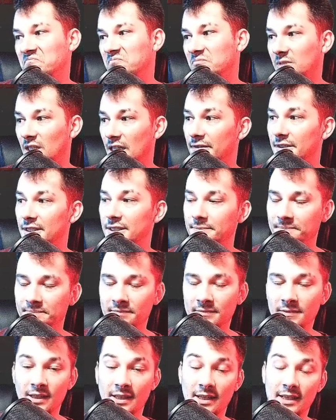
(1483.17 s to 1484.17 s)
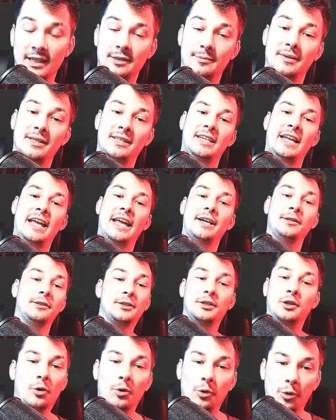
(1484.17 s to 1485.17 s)
Whatever. And that's my take on
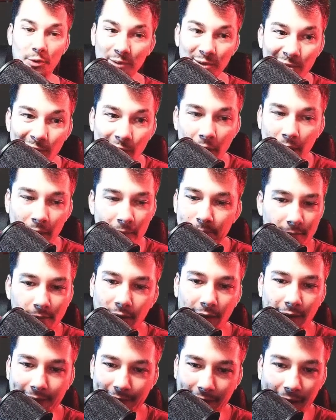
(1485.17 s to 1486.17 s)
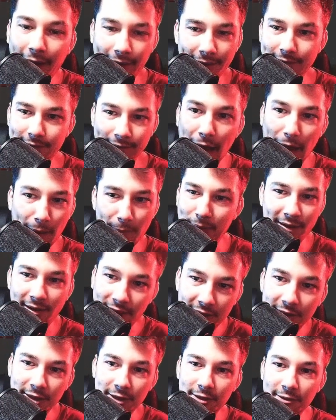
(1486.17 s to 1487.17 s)
the whole hot topic
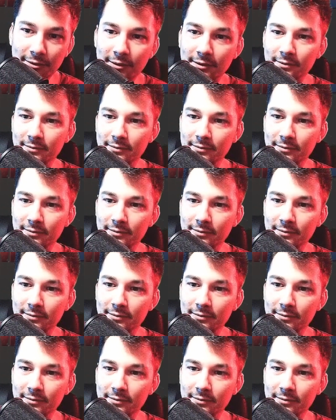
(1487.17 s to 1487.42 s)
issue.